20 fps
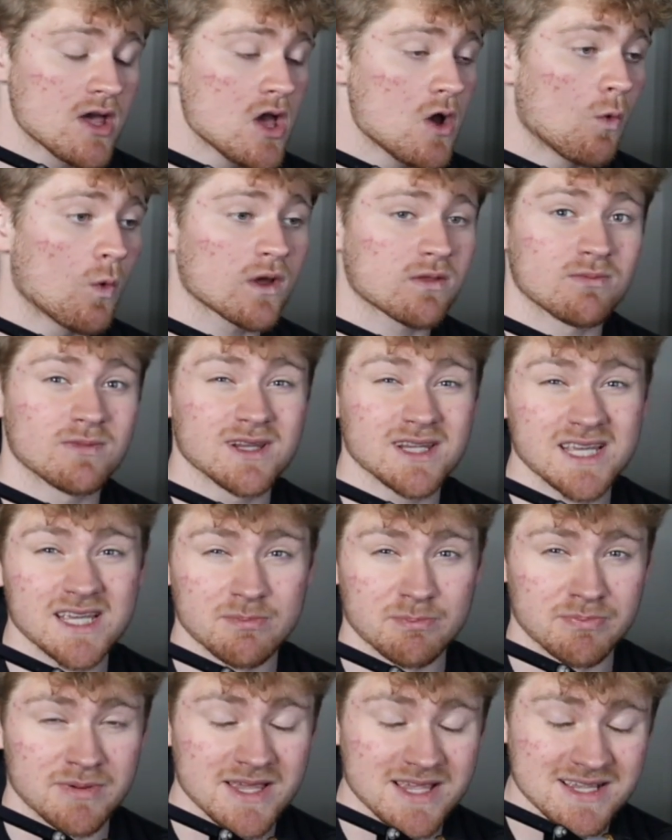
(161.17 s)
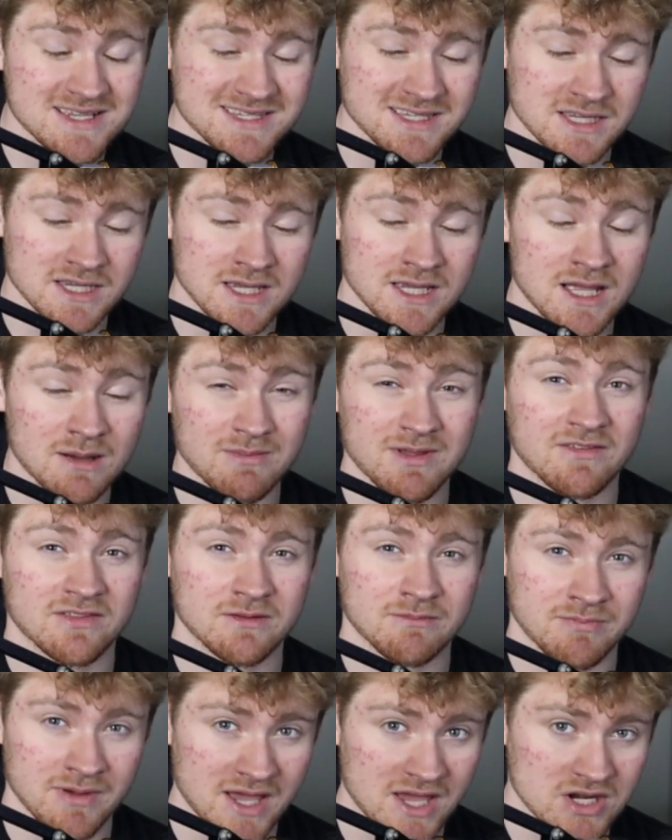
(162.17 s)
with Malik Beasley coming off the
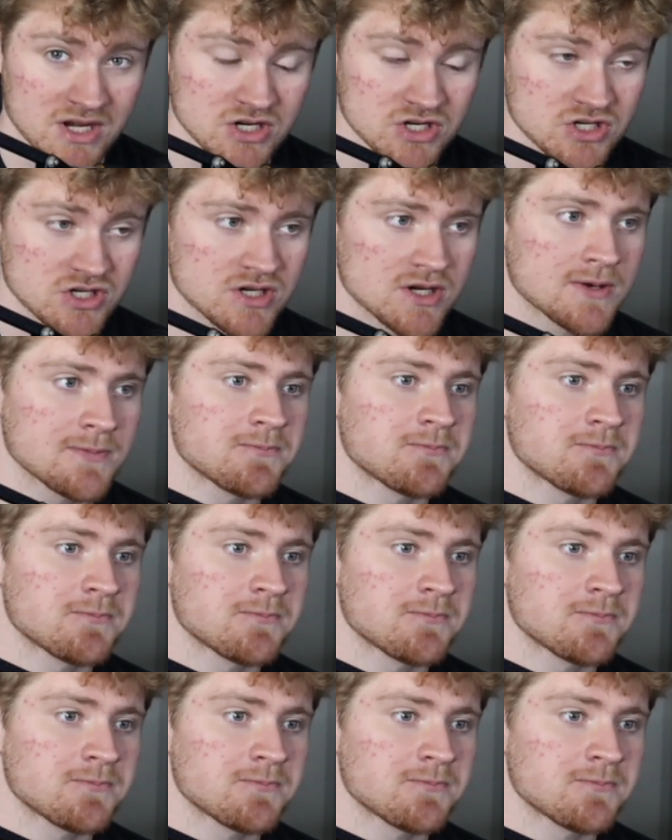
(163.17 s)
bench.